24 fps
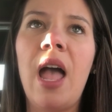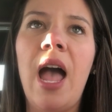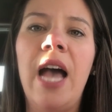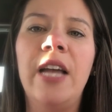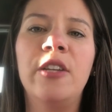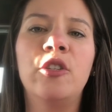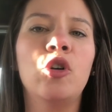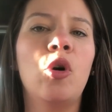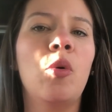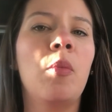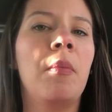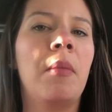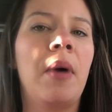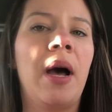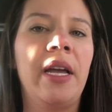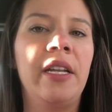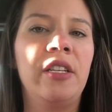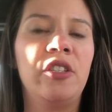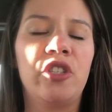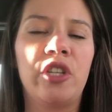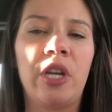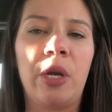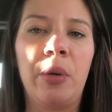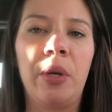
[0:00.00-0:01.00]
I don't
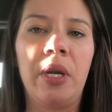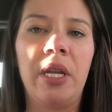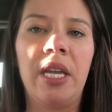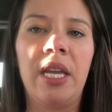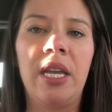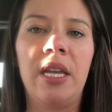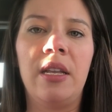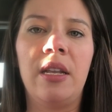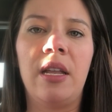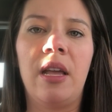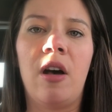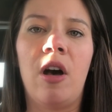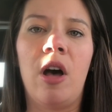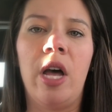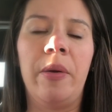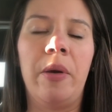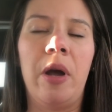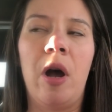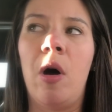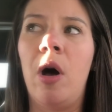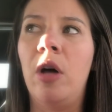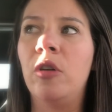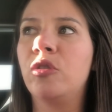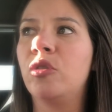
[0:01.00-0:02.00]
mind sharing it.
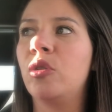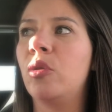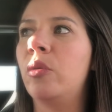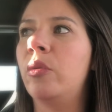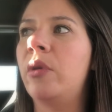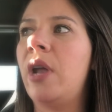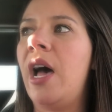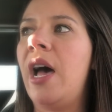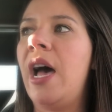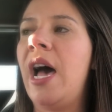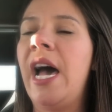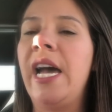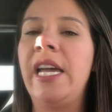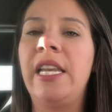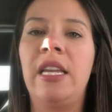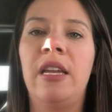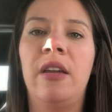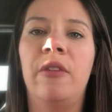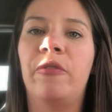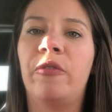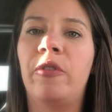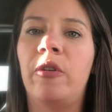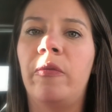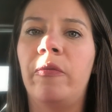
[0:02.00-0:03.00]
I'm also not
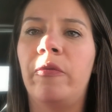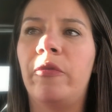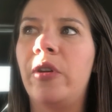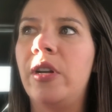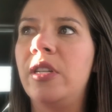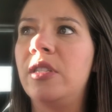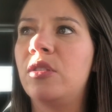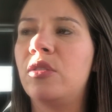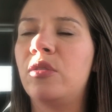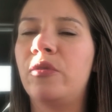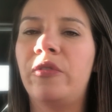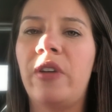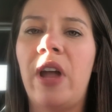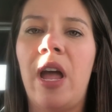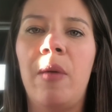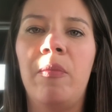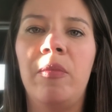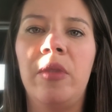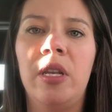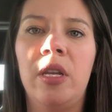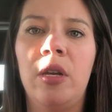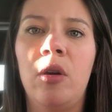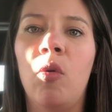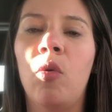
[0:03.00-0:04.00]
hiding it from friends or
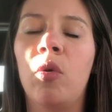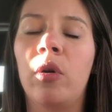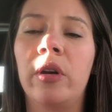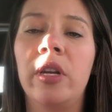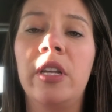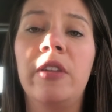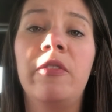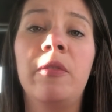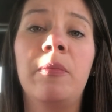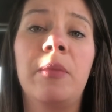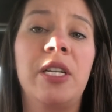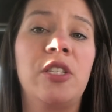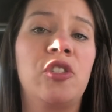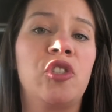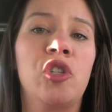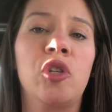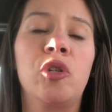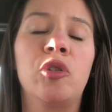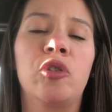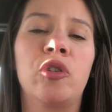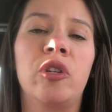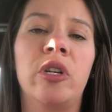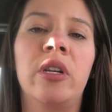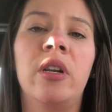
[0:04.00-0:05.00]
family or even my
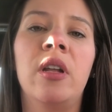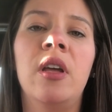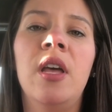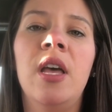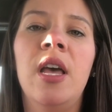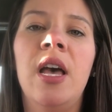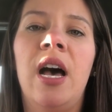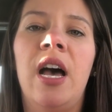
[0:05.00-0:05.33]
children.